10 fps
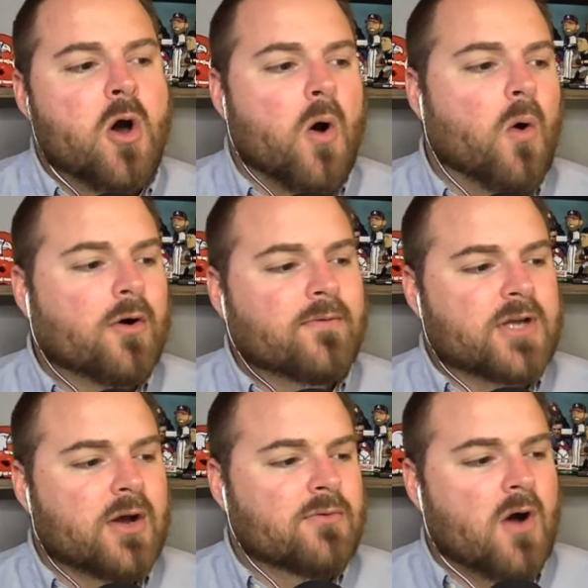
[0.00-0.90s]
or
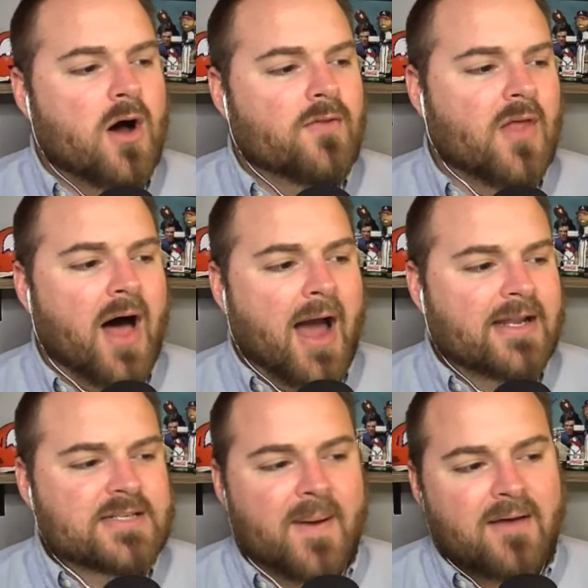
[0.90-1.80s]
go online.
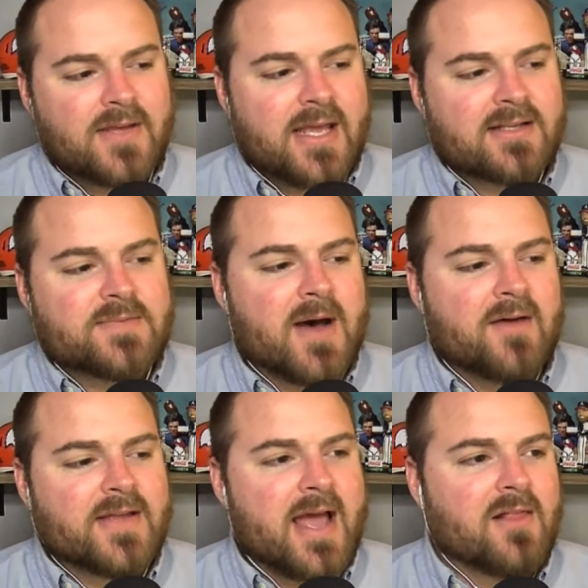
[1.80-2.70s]
It's Bobby King and
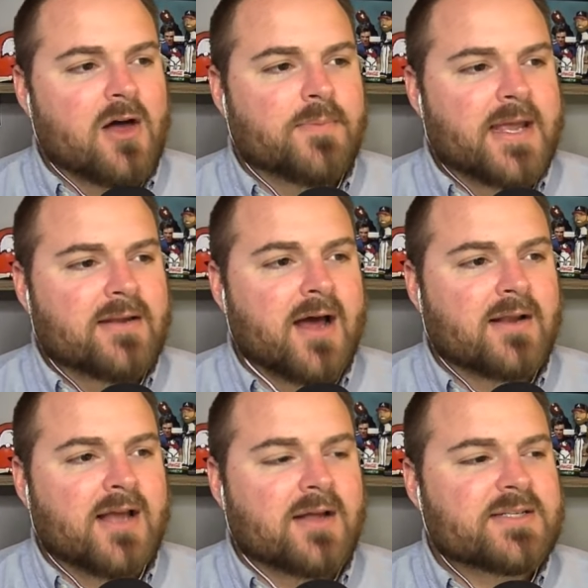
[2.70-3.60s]
Spivey,
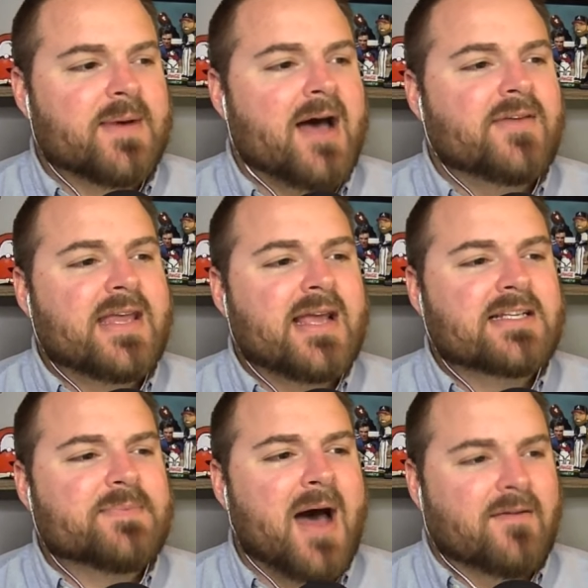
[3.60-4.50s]
LLP.com. Spivey King and
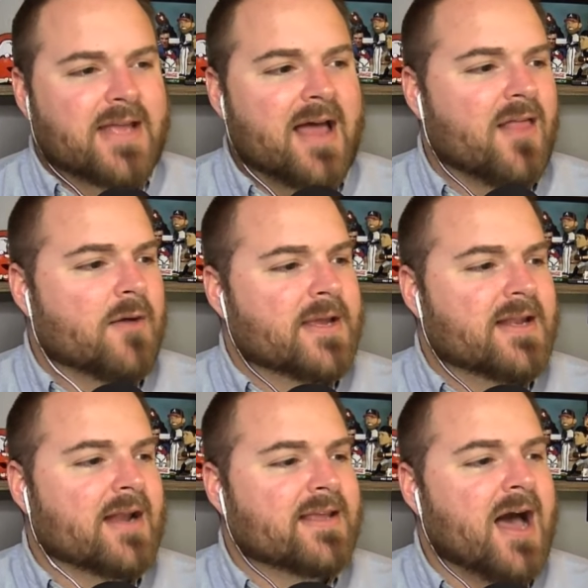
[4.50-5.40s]
Spivey,
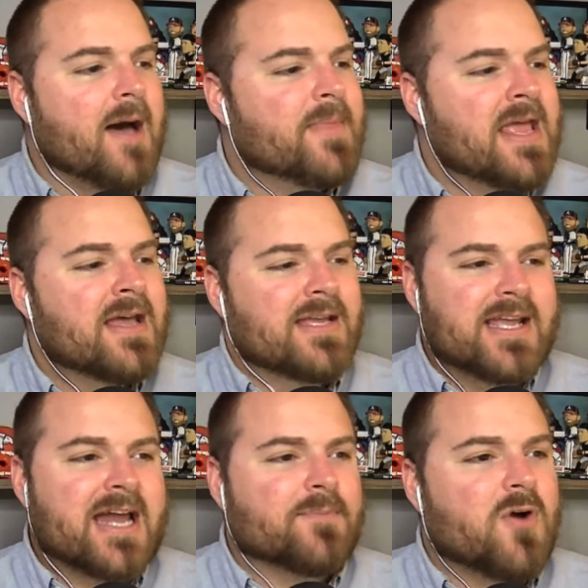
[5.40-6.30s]
LLP.com. You
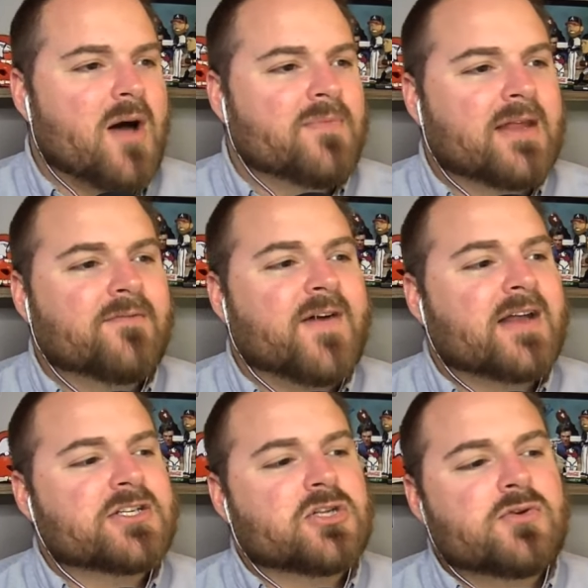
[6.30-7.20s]
got a problem, let them
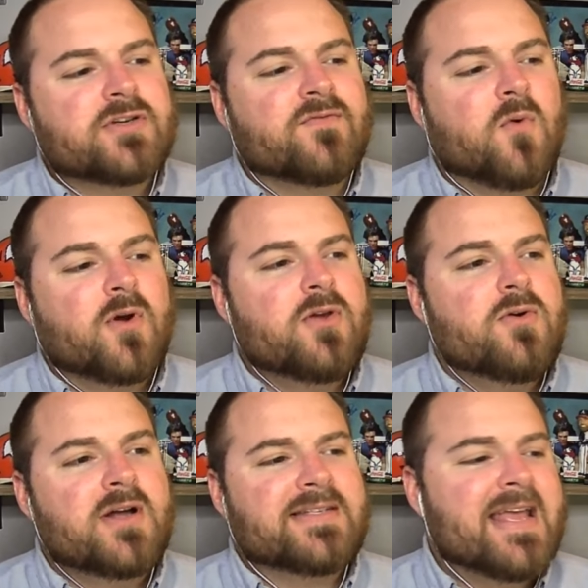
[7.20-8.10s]
find a solution for you.
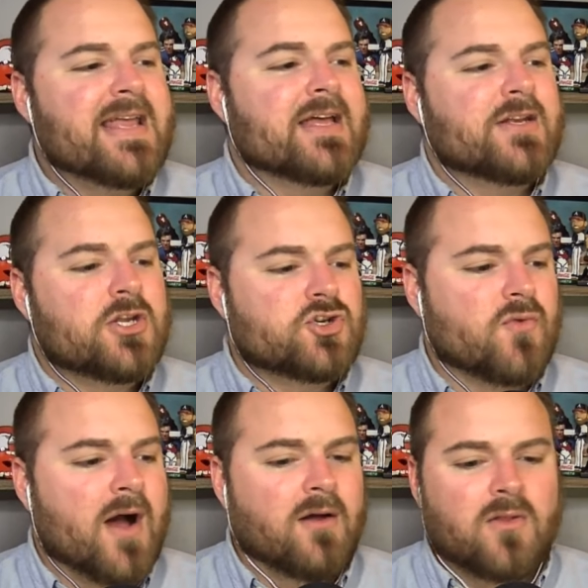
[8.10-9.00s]
TN
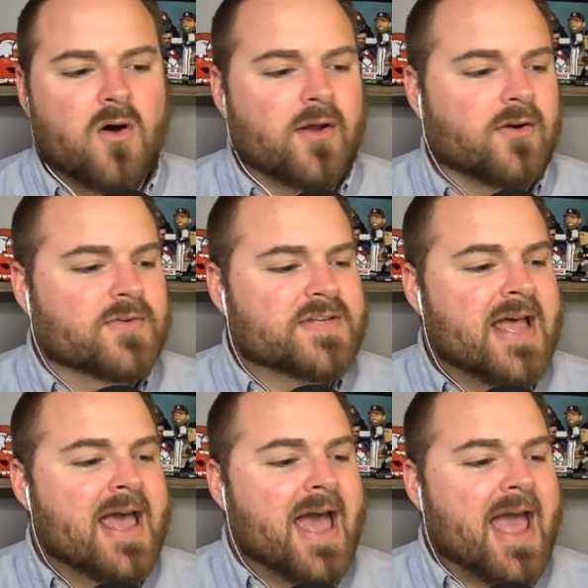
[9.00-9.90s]
Trial Lawyers.
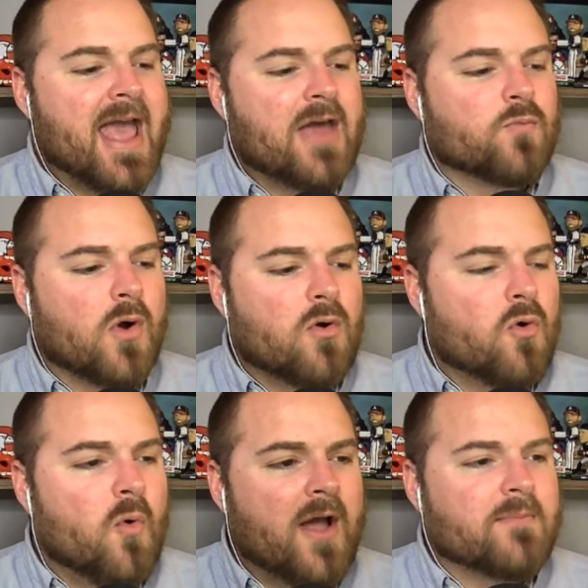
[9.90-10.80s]
And, and real
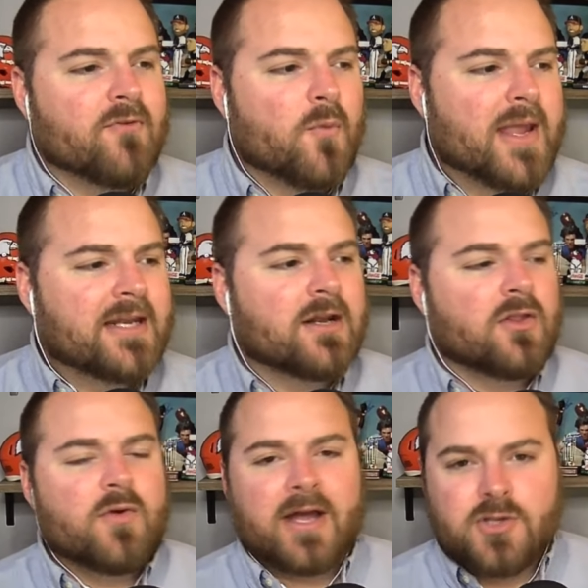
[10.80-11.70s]
quick, before we get into
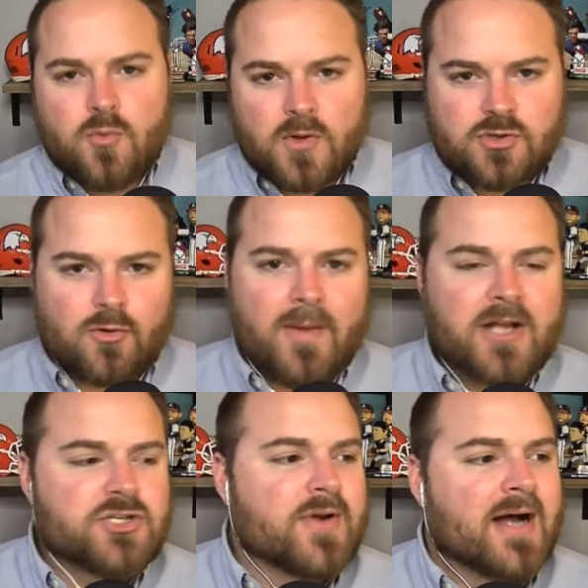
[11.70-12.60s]
Luc, I do want to
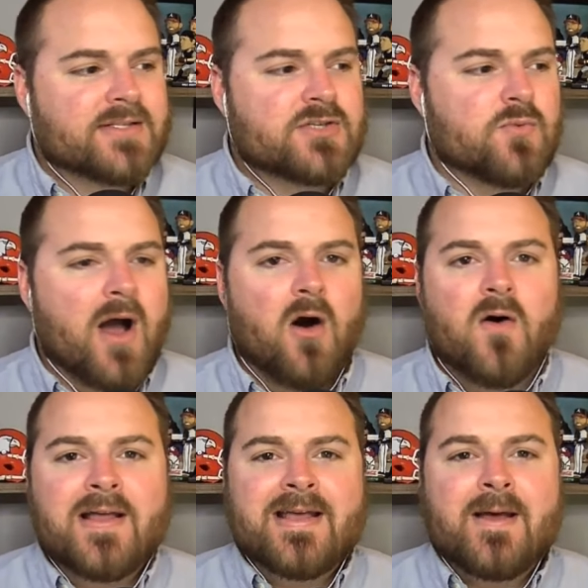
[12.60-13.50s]
remind you guys as
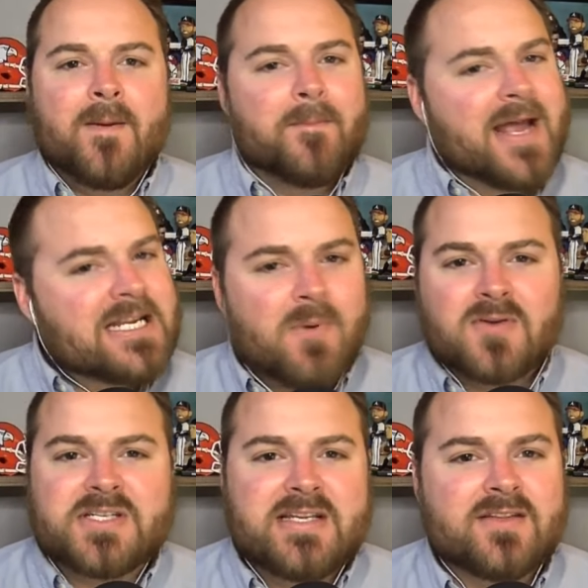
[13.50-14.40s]
well baseball
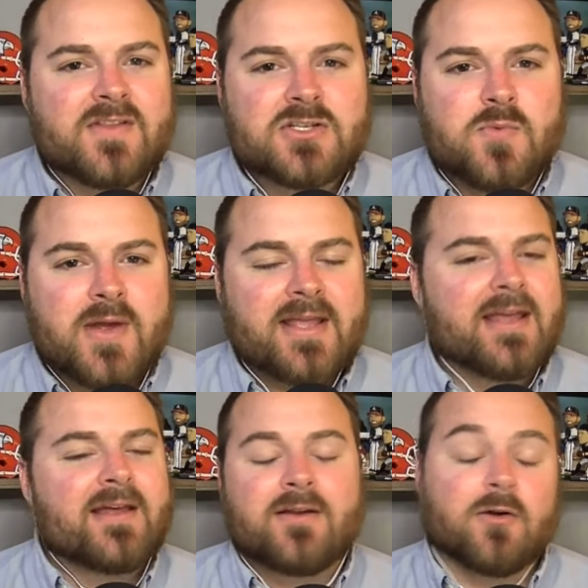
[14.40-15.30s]
season this
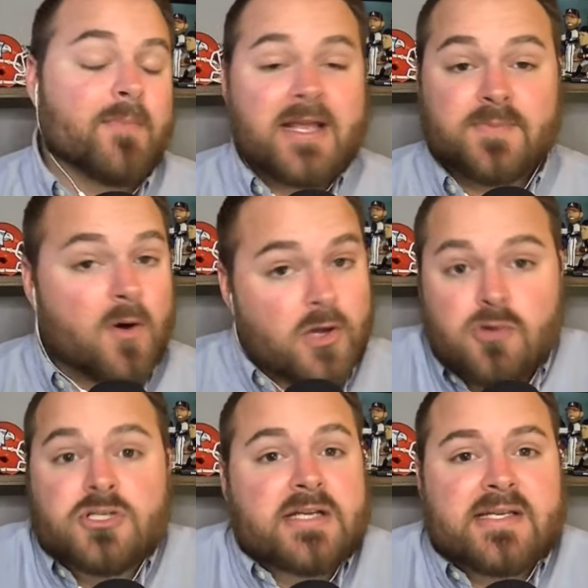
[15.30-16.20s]
weekend, or baseball
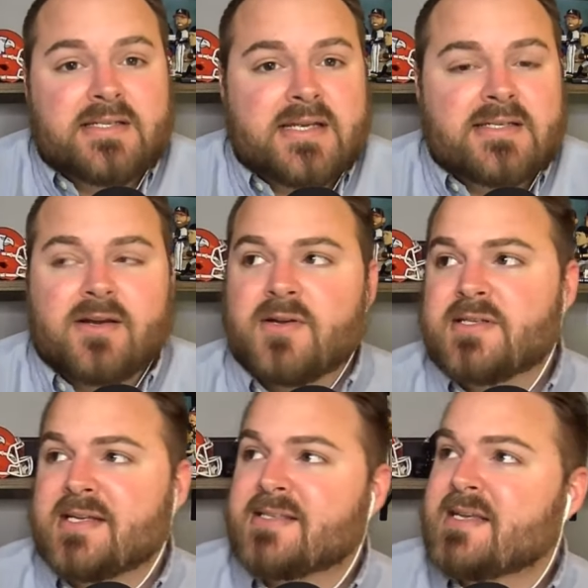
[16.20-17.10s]
huge SEC series
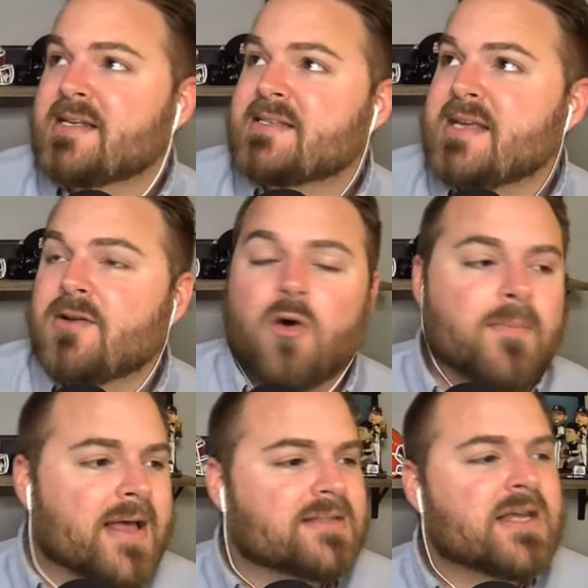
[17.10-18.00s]
against Tennessee and Ole
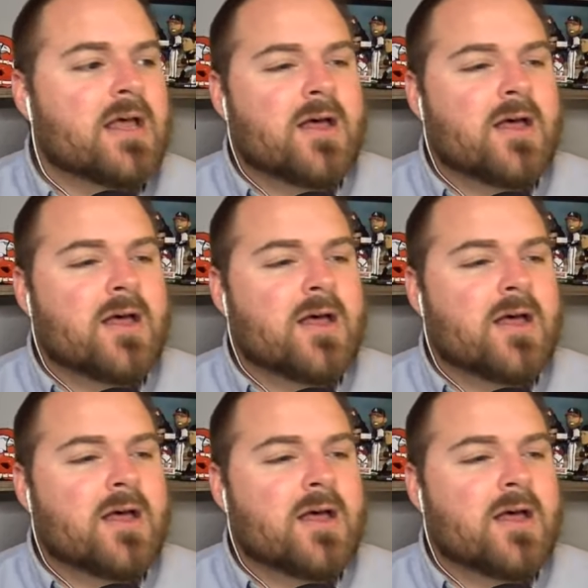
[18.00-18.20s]
Miss.